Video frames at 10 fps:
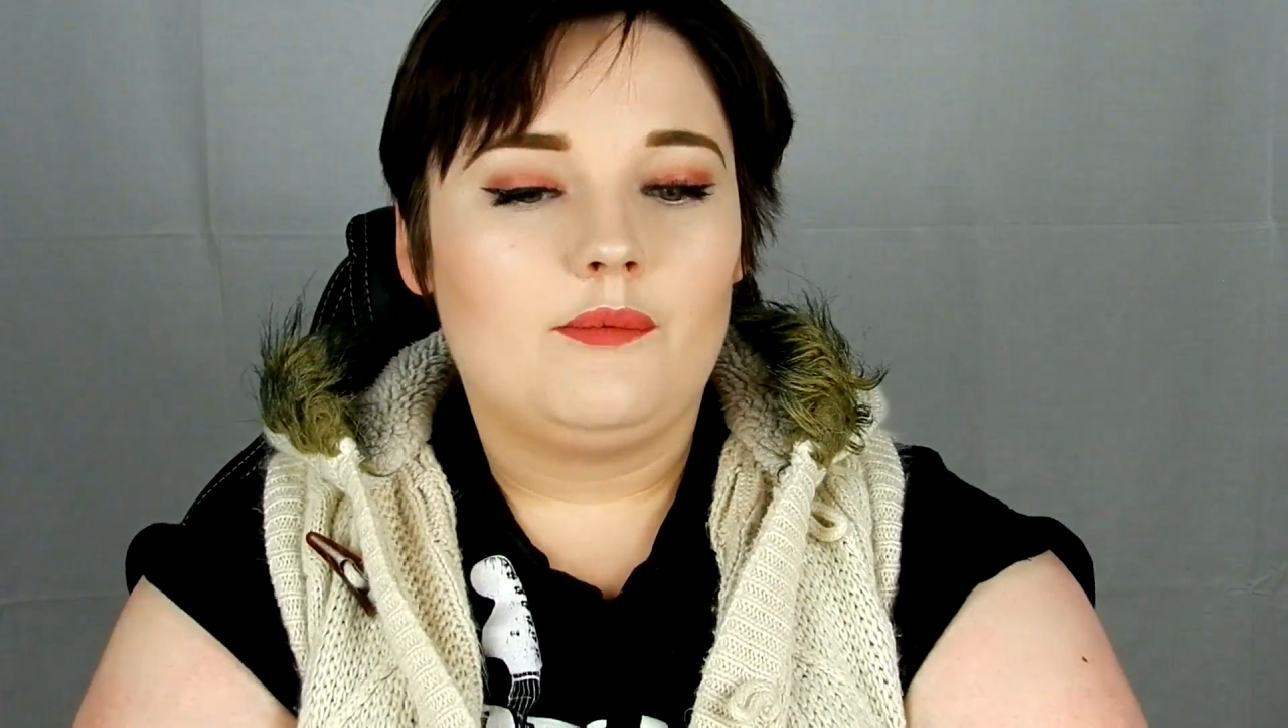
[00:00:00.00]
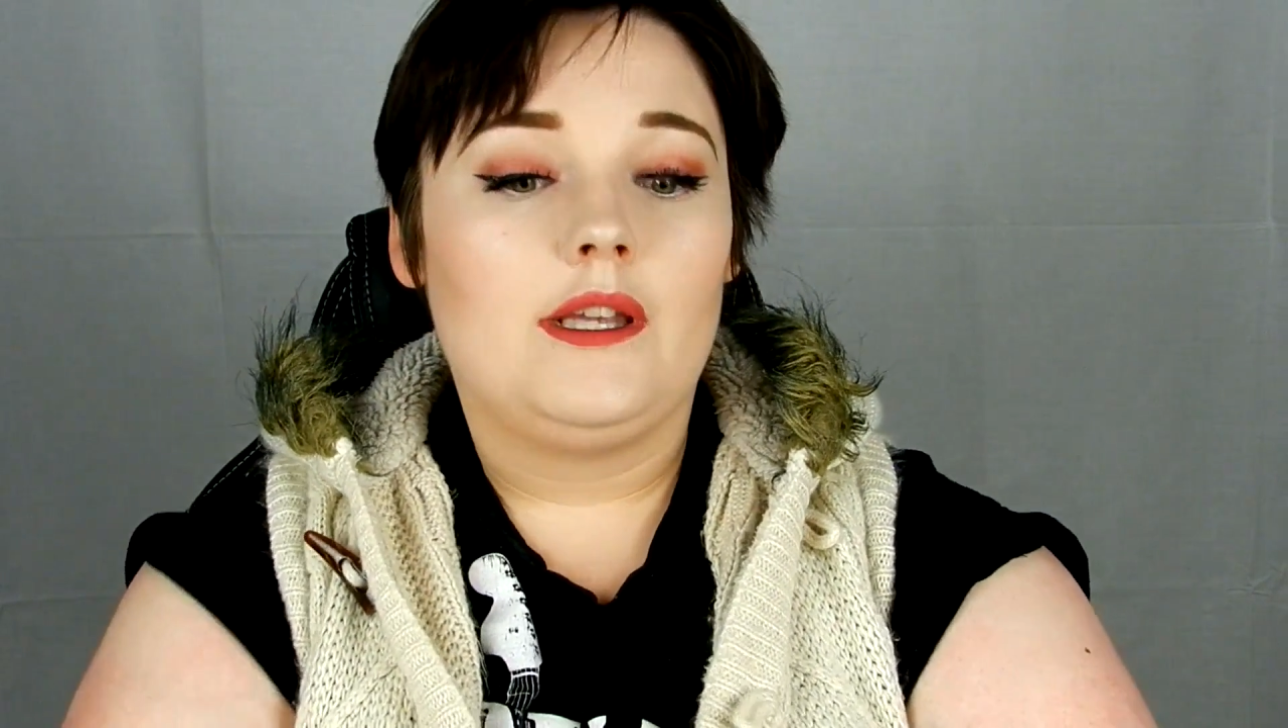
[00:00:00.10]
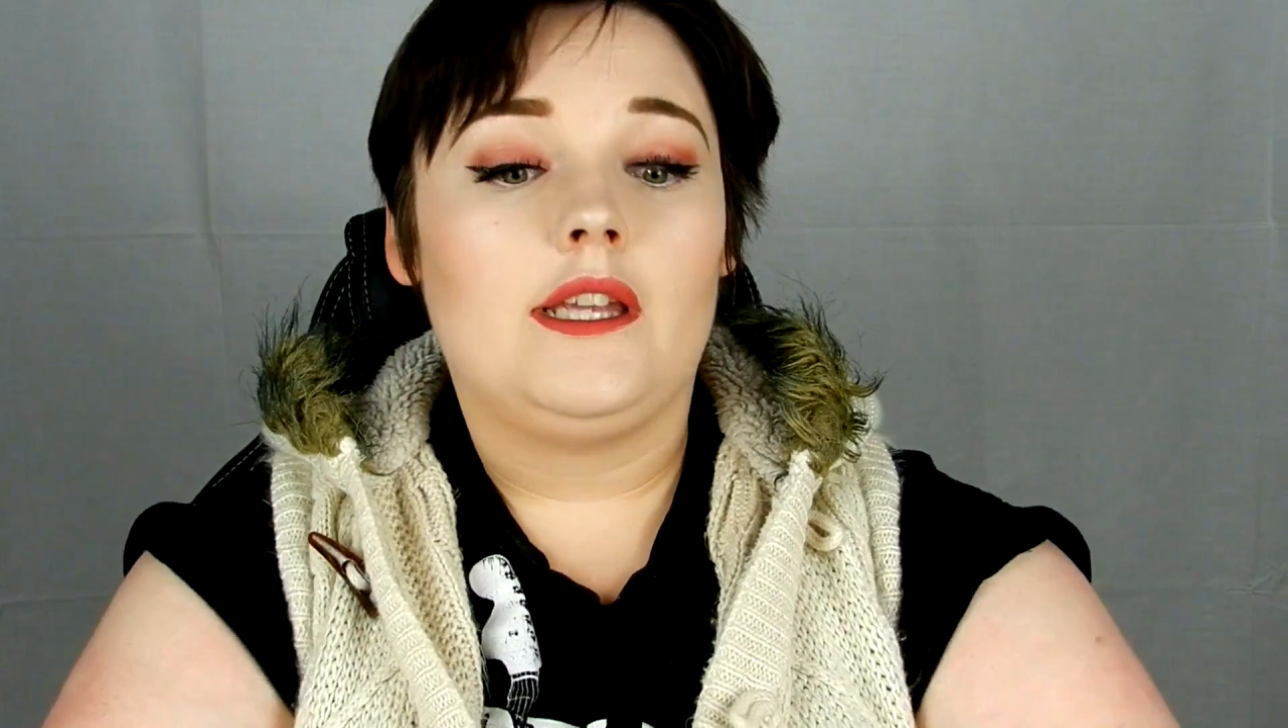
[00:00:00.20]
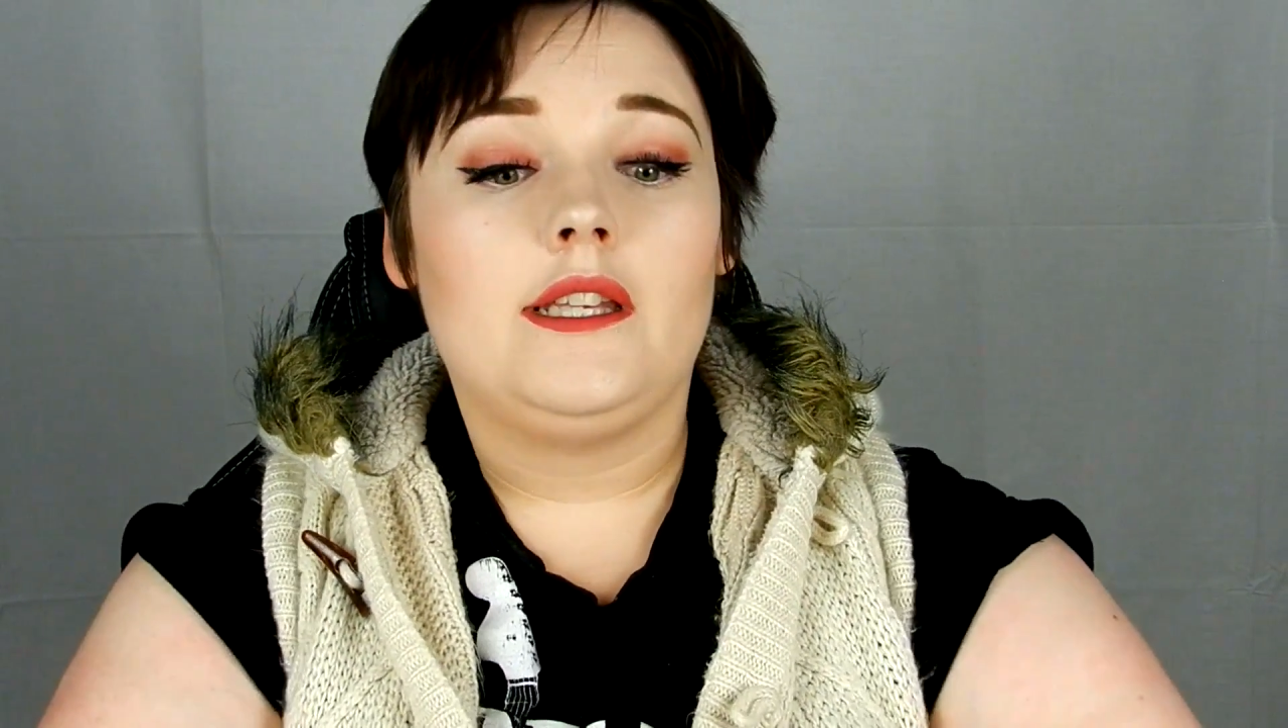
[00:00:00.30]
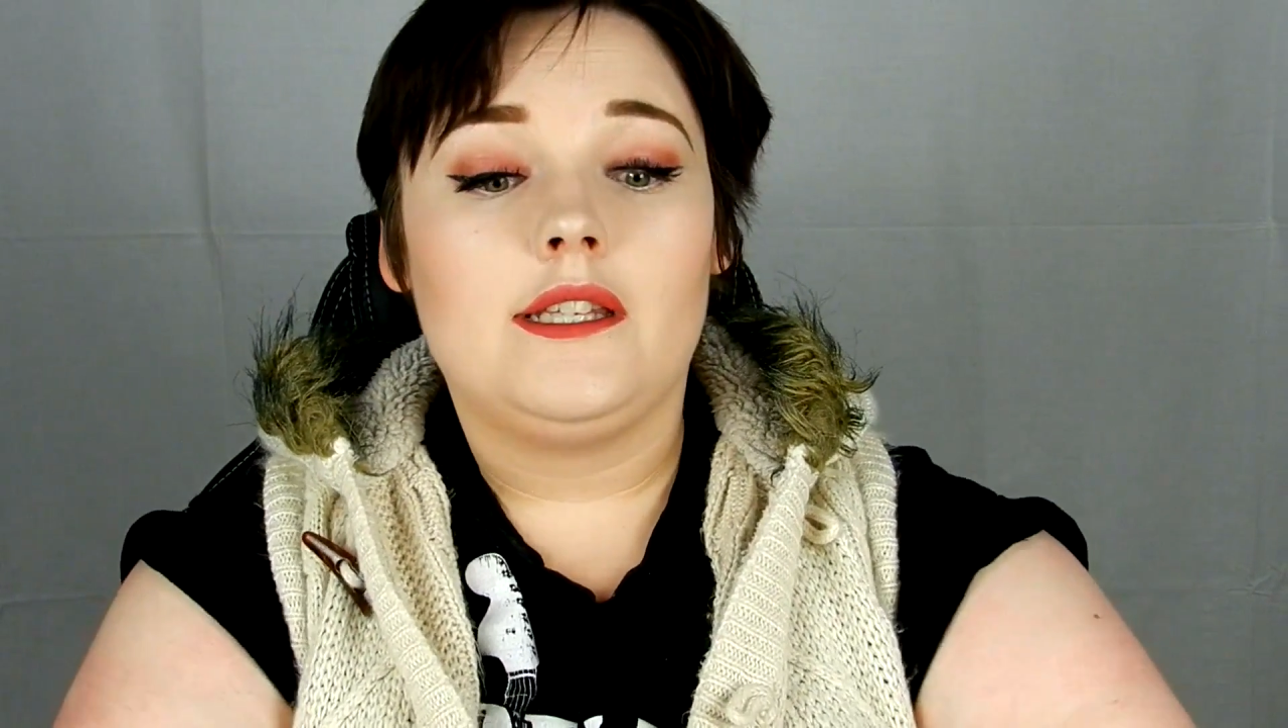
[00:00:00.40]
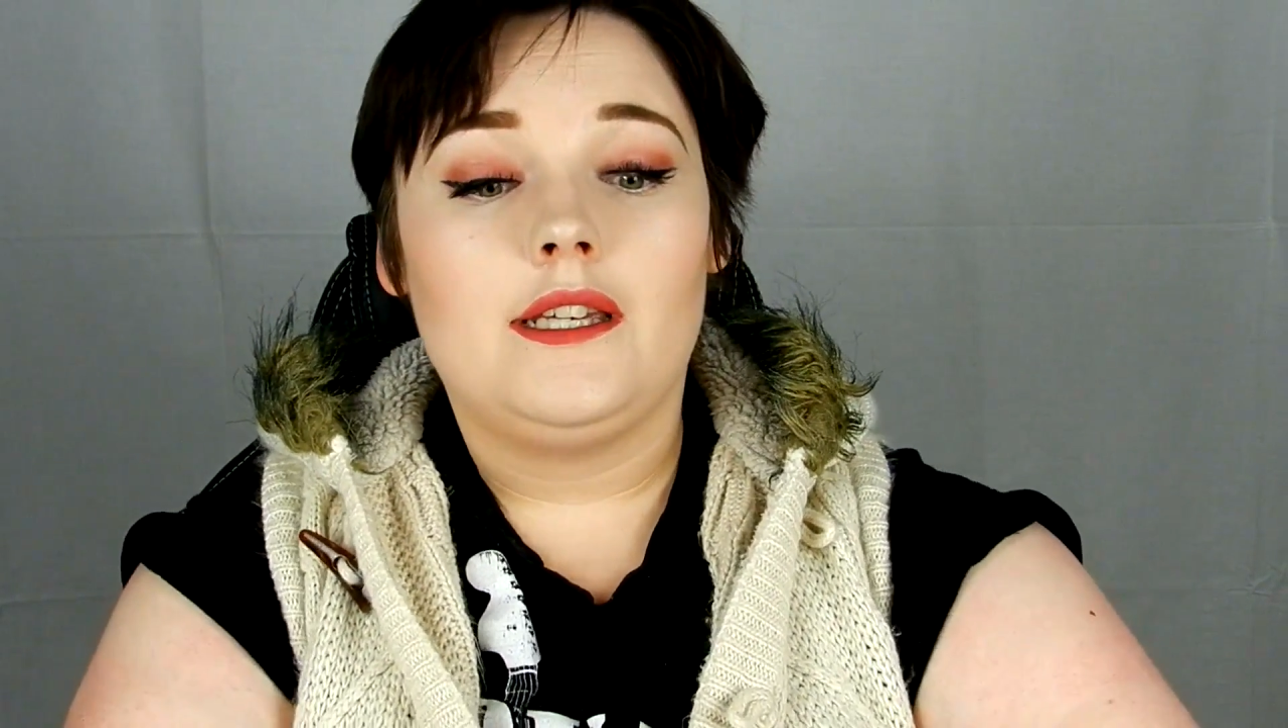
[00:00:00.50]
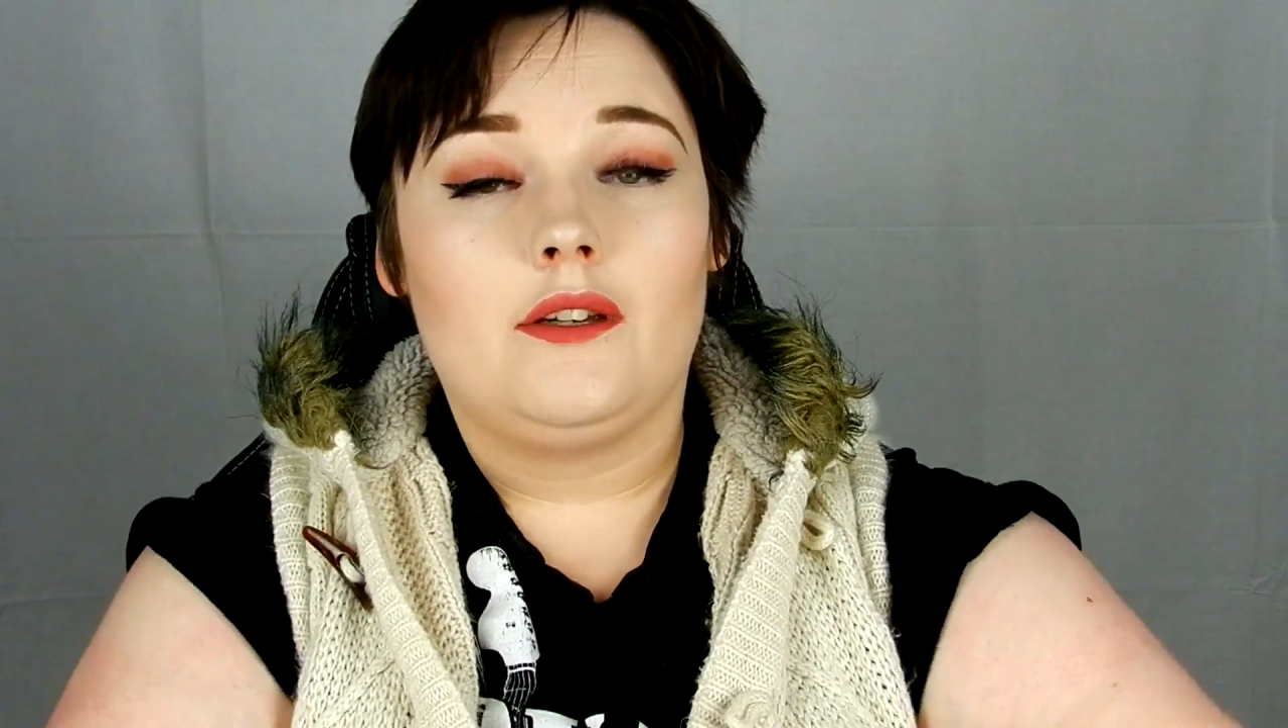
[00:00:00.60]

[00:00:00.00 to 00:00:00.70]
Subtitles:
when a